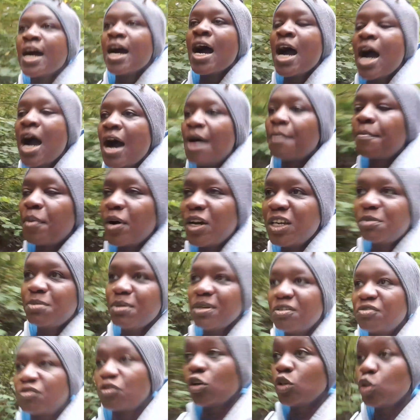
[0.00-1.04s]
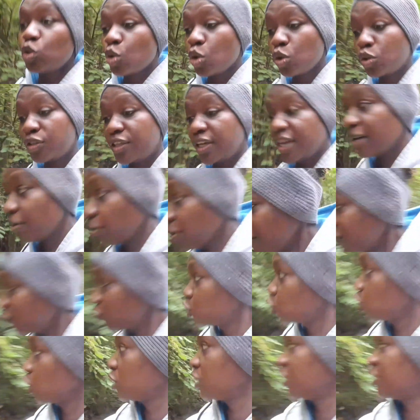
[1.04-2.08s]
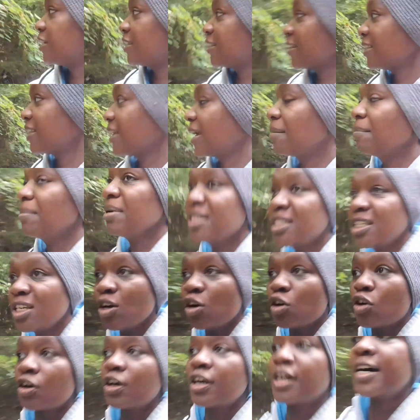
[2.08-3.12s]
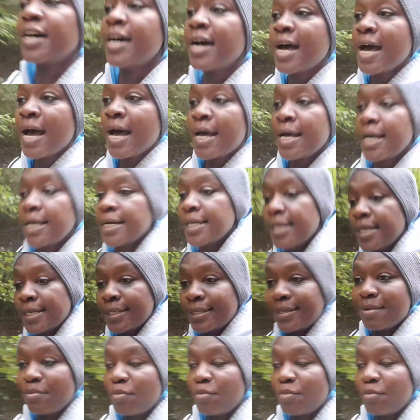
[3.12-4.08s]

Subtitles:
appointment, if you want to go to you have to choose either the embassy or somewhere